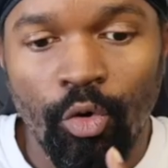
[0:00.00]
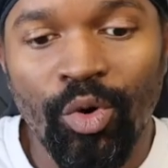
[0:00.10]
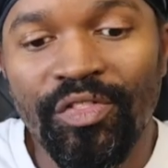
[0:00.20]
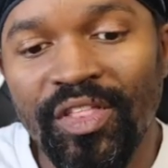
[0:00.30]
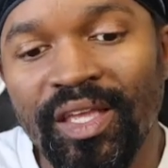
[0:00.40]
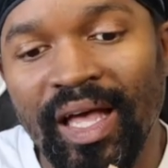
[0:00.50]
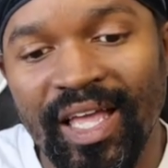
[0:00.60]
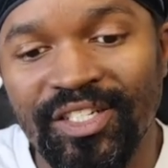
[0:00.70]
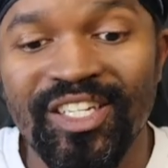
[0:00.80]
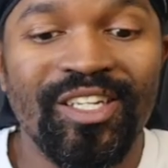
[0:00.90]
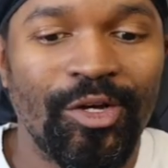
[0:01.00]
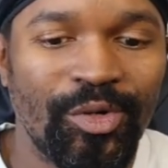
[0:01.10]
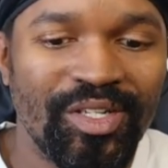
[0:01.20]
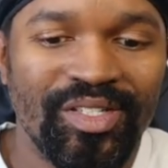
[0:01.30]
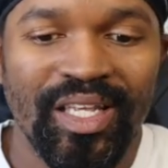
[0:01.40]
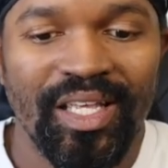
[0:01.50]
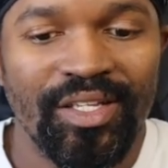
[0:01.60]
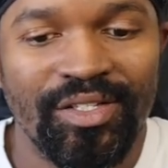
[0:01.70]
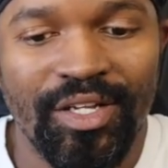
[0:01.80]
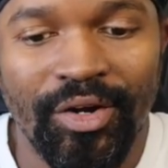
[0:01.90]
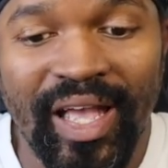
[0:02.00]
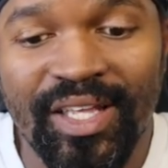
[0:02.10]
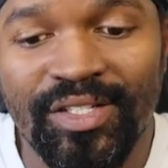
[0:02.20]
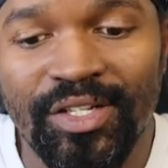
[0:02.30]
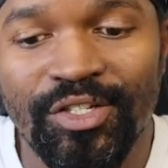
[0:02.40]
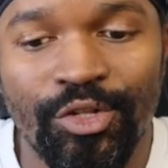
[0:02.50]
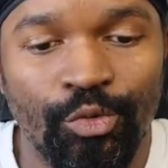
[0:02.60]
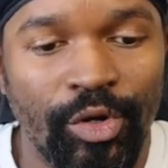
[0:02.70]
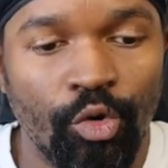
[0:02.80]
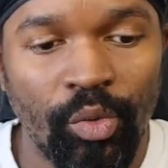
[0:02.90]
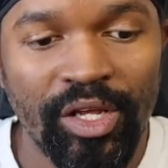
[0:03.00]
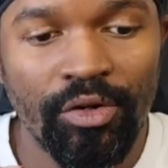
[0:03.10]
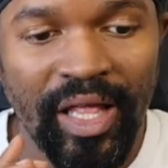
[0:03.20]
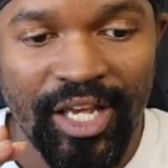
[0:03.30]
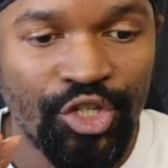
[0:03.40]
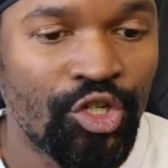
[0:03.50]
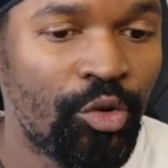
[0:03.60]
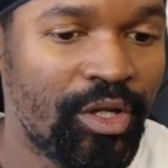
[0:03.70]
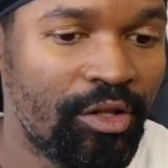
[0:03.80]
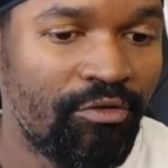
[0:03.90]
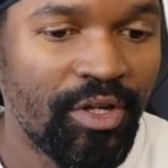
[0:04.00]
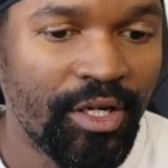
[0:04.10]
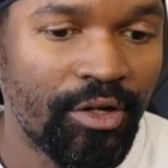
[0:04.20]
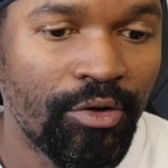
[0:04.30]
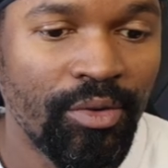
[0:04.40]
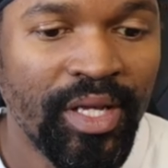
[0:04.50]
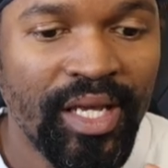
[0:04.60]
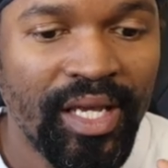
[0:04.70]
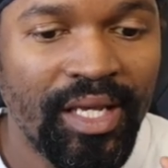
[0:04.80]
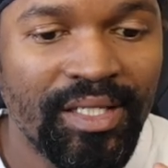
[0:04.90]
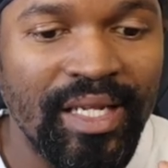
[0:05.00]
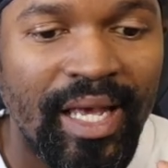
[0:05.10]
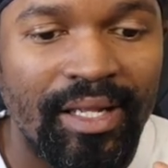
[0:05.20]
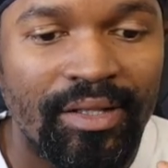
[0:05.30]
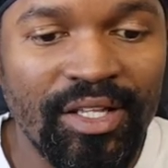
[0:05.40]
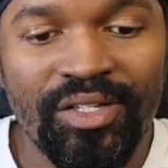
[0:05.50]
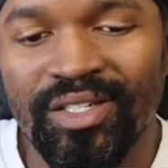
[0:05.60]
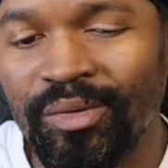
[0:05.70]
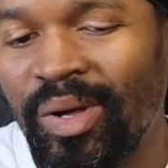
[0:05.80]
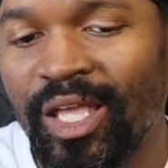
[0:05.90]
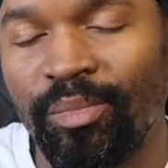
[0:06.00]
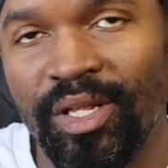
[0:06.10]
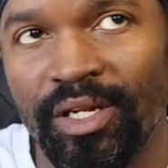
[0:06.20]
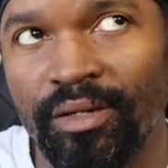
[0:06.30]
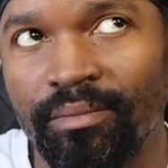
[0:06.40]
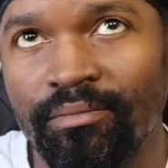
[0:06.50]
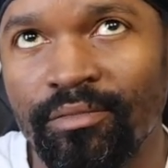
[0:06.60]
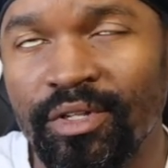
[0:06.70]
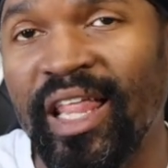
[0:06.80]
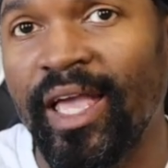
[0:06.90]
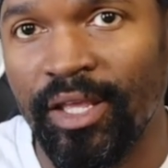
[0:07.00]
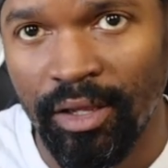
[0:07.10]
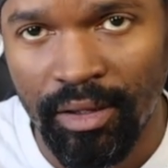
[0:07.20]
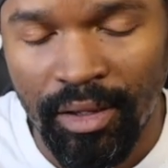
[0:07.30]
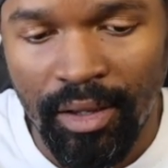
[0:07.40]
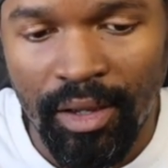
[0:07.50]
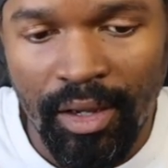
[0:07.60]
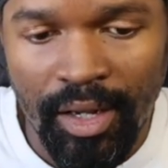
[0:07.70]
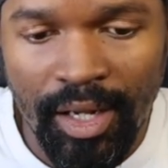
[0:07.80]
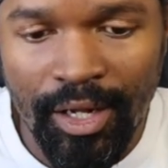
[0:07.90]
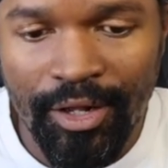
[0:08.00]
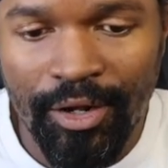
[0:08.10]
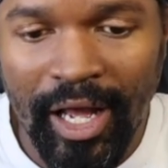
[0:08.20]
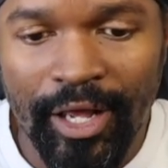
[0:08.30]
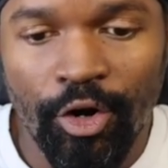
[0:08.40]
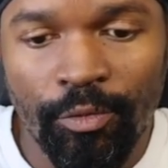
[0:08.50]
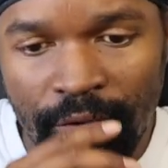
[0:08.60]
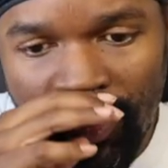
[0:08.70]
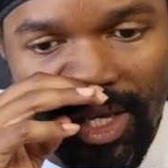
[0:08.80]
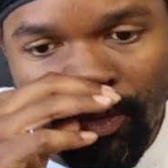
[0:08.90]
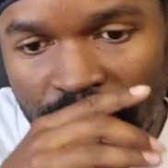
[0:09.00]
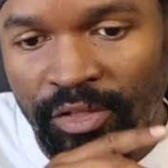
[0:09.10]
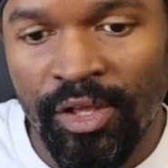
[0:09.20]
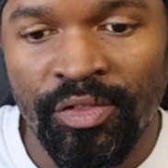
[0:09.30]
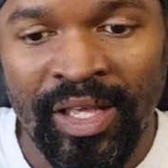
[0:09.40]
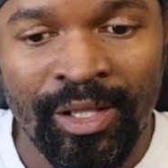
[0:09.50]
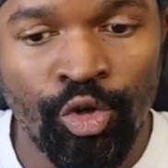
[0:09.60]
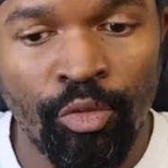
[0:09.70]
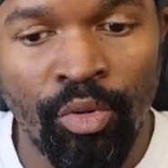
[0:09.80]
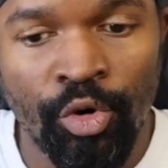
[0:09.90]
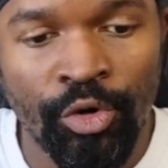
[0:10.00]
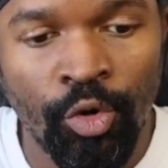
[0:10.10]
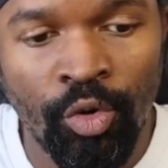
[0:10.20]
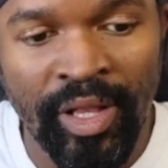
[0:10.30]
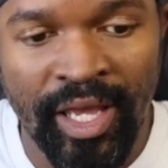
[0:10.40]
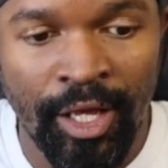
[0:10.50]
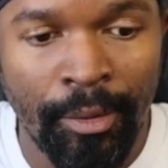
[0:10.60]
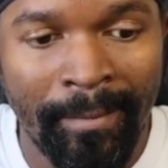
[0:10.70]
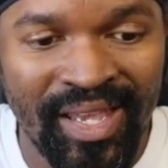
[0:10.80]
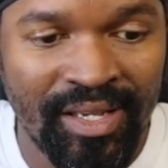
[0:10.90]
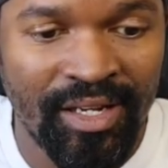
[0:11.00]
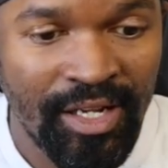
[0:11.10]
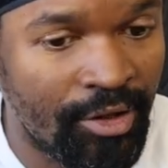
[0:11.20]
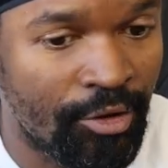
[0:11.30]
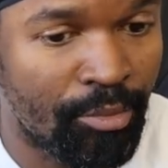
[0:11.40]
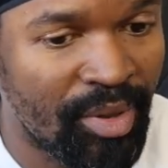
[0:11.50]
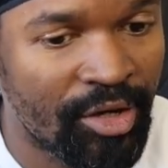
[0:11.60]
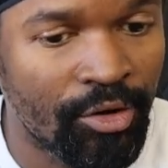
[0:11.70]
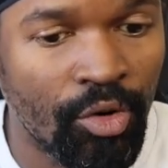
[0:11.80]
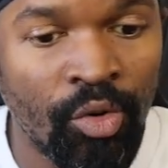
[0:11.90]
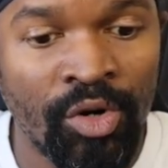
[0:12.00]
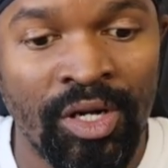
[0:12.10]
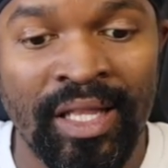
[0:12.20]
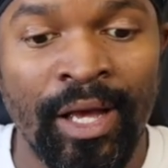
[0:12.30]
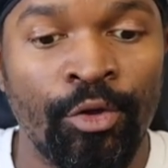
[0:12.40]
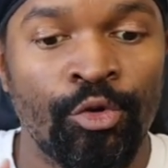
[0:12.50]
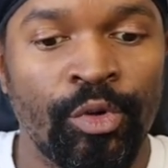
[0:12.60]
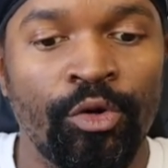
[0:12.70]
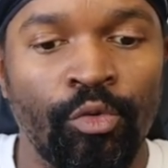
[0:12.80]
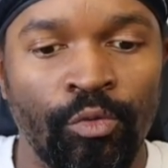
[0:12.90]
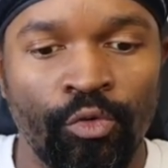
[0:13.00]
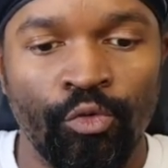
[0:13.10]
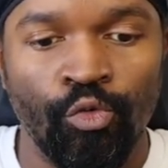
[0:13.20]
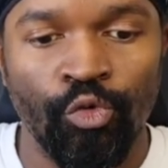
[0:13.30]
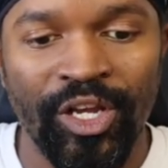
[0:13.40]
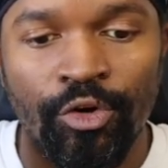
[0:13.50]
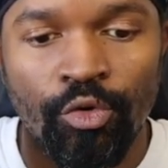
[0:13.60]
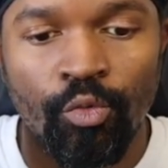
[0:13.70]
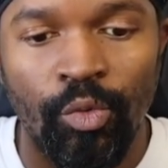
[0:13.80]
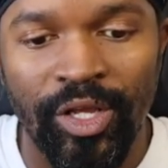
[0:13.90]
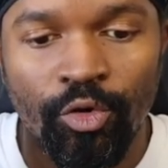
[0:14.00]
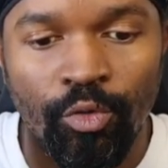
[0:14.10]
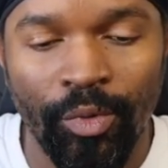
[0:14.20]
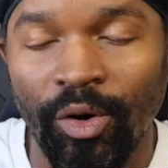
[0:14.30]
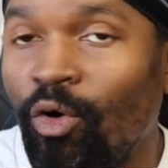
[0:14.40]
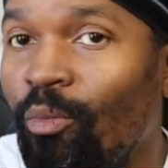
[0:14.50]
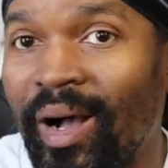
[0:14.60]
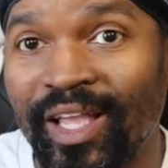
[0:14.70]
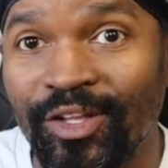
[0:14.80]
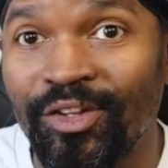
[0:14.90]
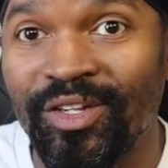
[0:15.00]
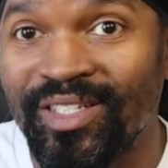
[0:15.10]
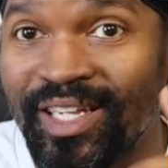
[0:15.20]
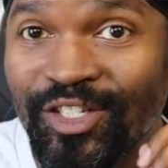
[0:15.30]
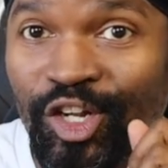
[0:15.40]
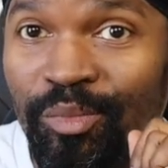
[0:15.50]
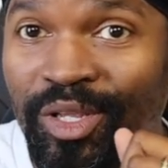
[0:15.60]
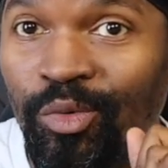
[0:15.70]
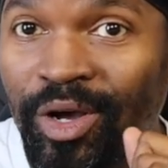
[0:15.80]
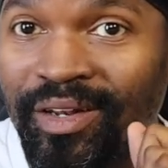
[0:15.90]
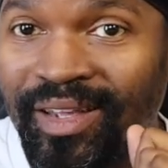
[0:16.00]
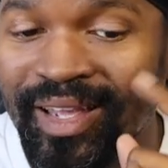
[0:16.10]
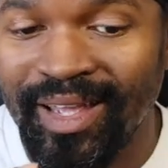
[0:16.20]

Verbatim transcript: One thing I did notice is their access to the rear wheel, as shown in the video, is at least in my opinion lacking. Uh, I hope that they rethink that little porthole and make it either bigger or allow the rear, rear wheel, oh my goodness, that's going to be one.